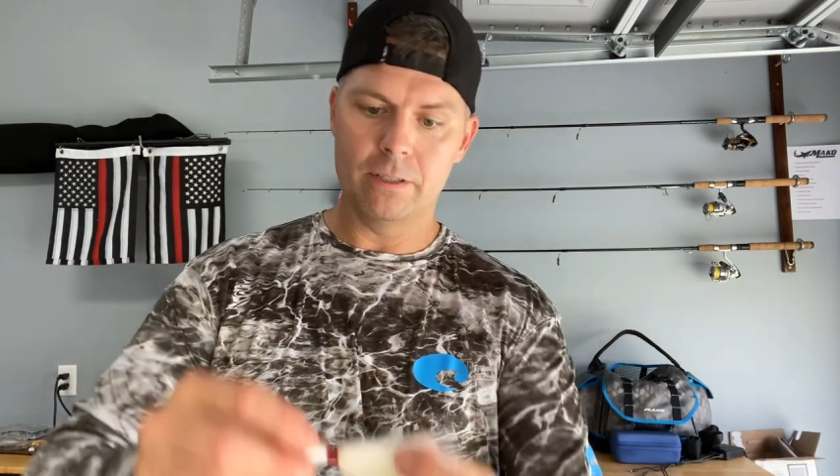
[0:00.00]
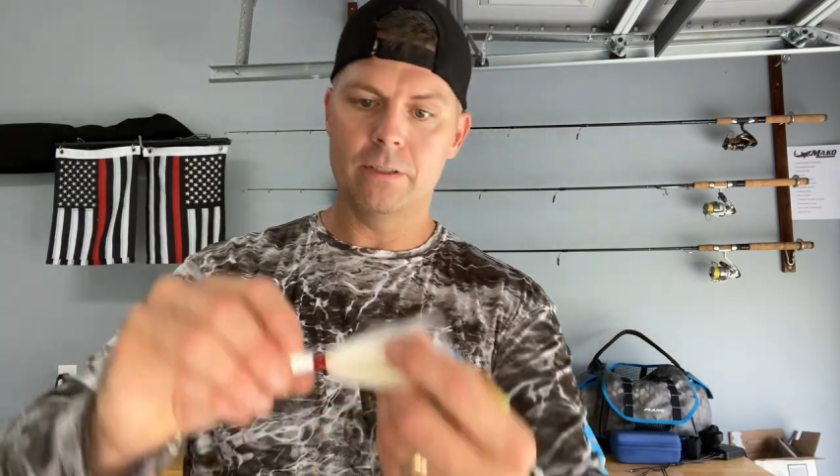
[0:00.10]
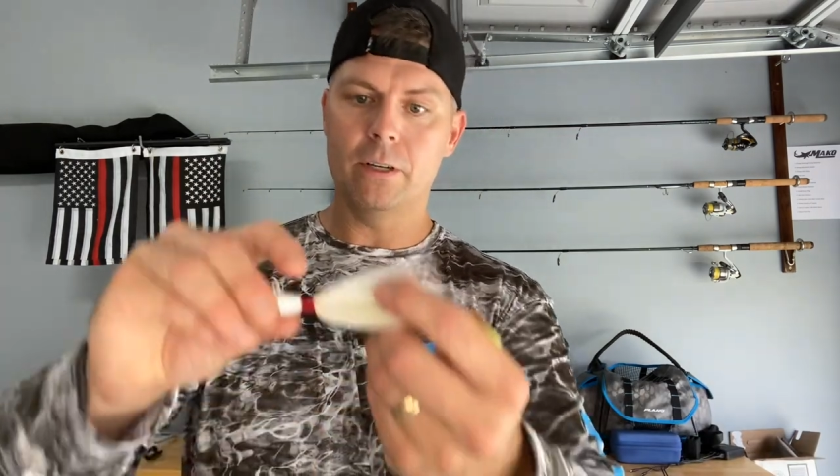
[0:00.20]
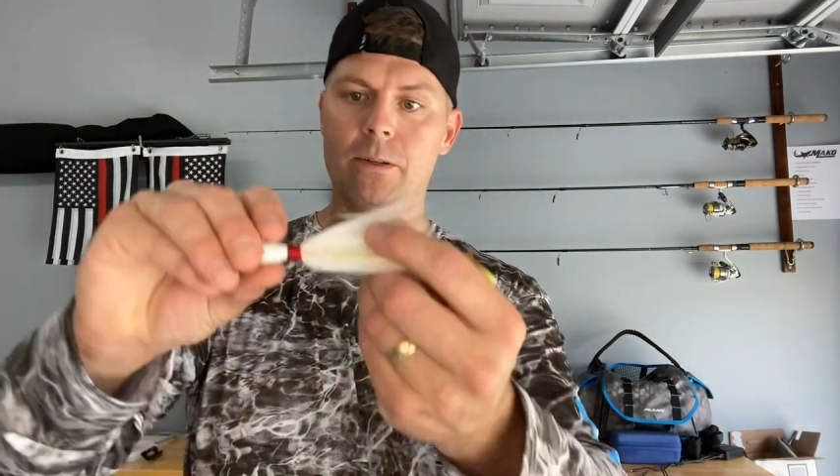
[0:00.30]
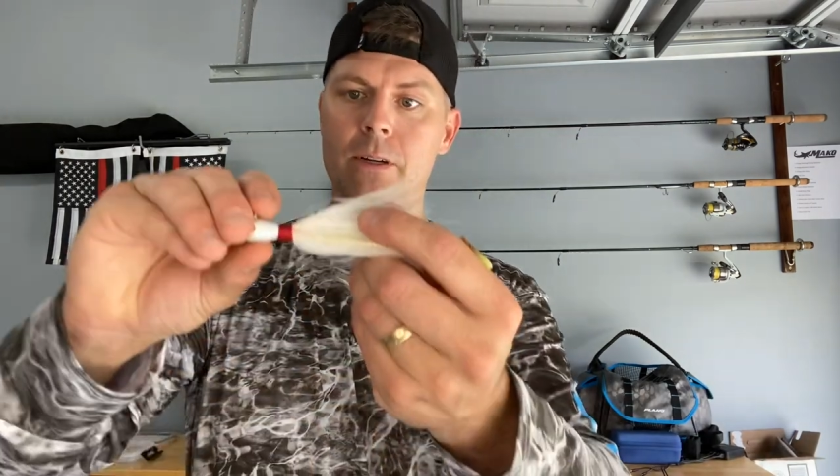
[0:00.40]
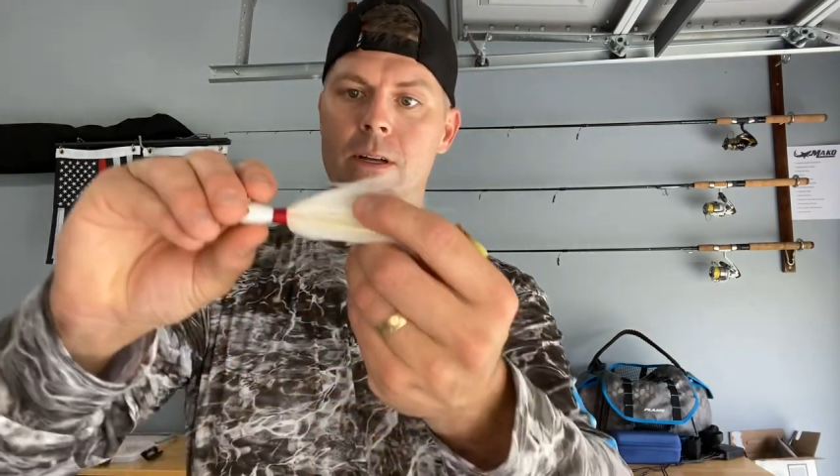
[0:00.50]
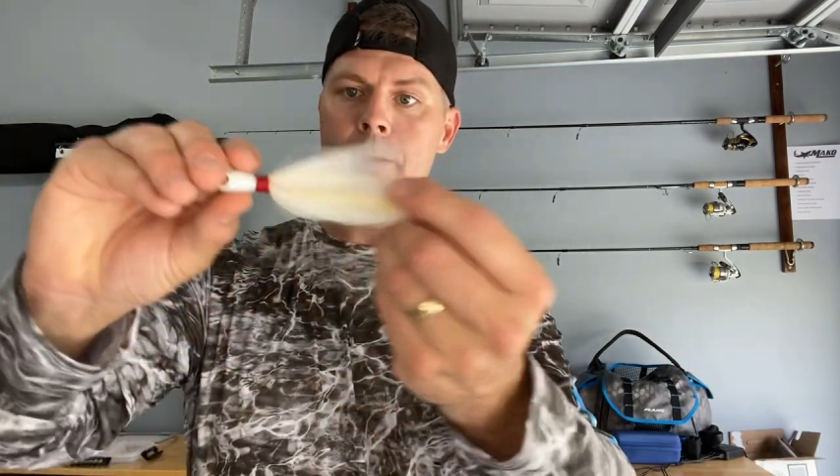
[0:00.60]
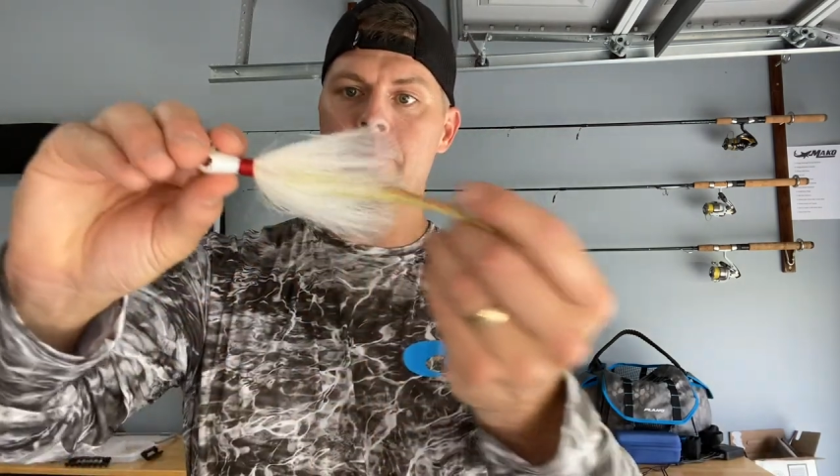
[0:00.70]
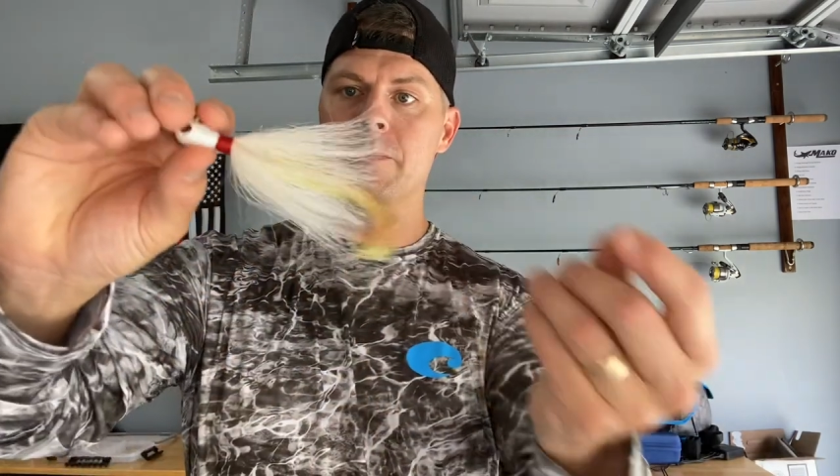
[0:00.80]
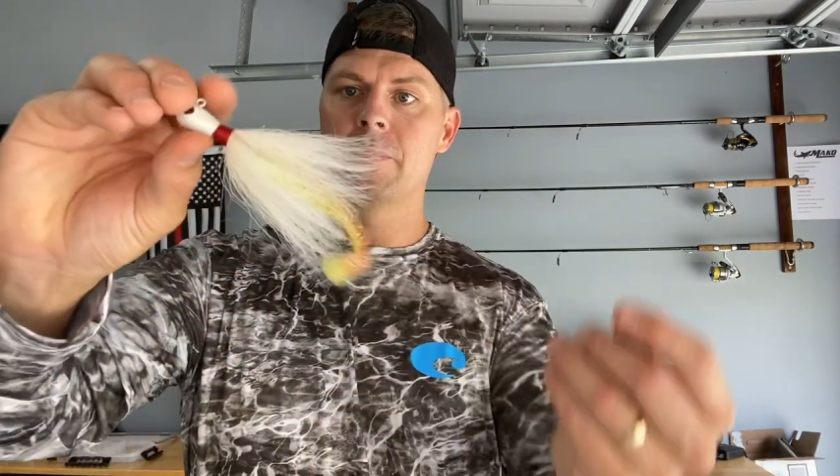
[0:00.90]
So
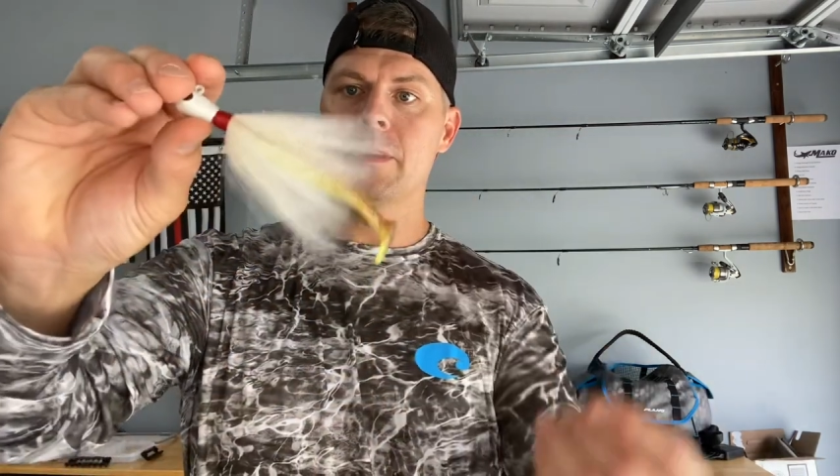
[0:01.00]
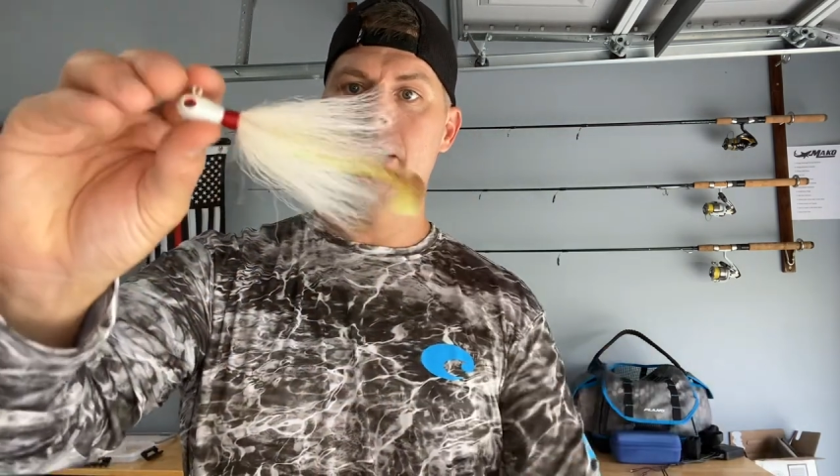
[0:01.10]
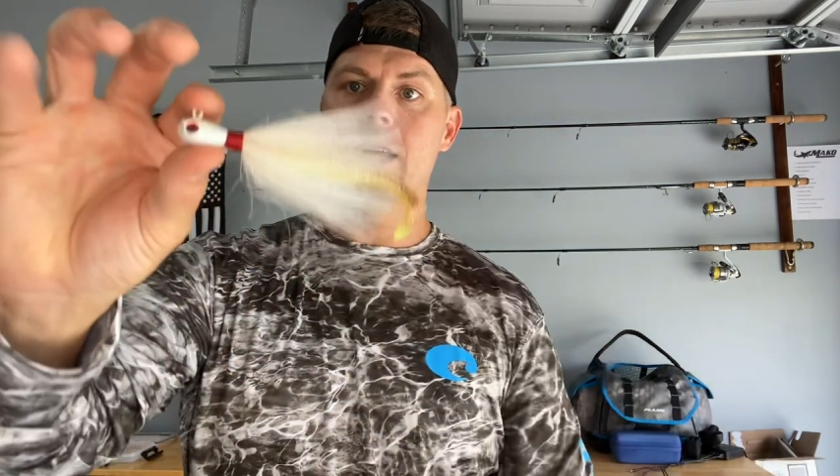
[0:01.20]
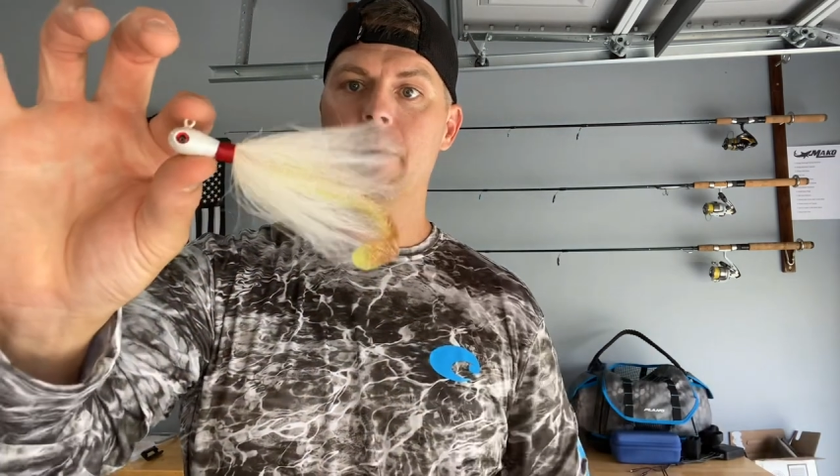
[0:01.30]
how